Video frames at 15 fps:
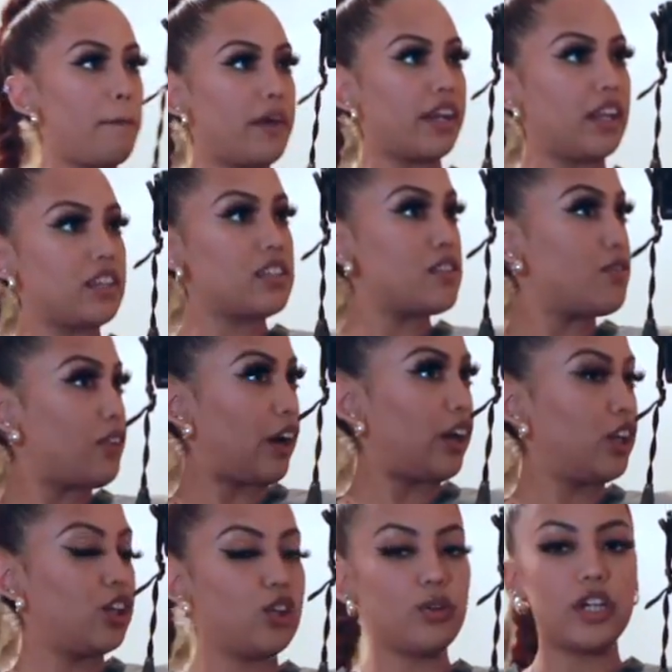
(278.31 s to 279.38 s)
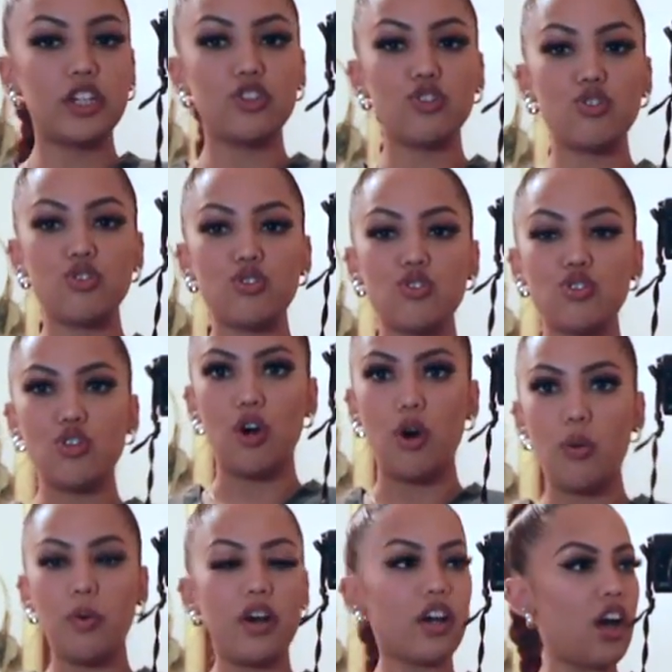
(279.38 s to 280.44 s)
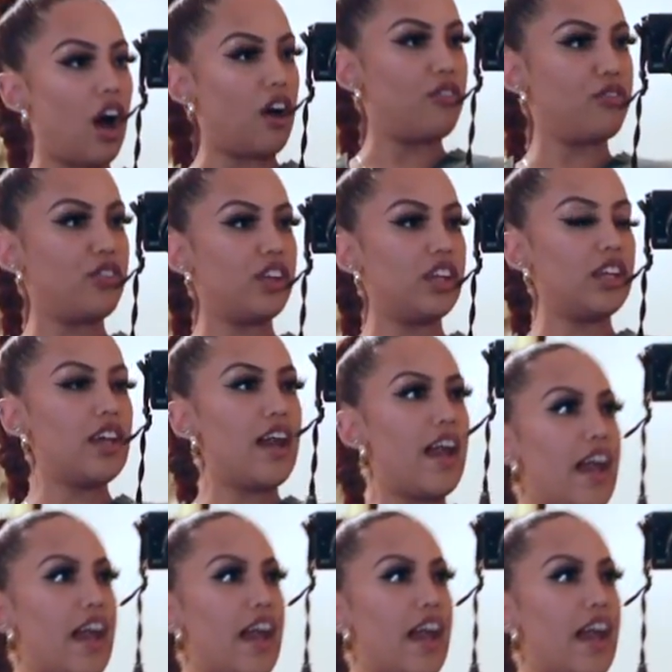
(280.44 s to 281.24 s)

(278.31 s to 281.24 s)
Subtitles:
but it's very cute. It's so comfy,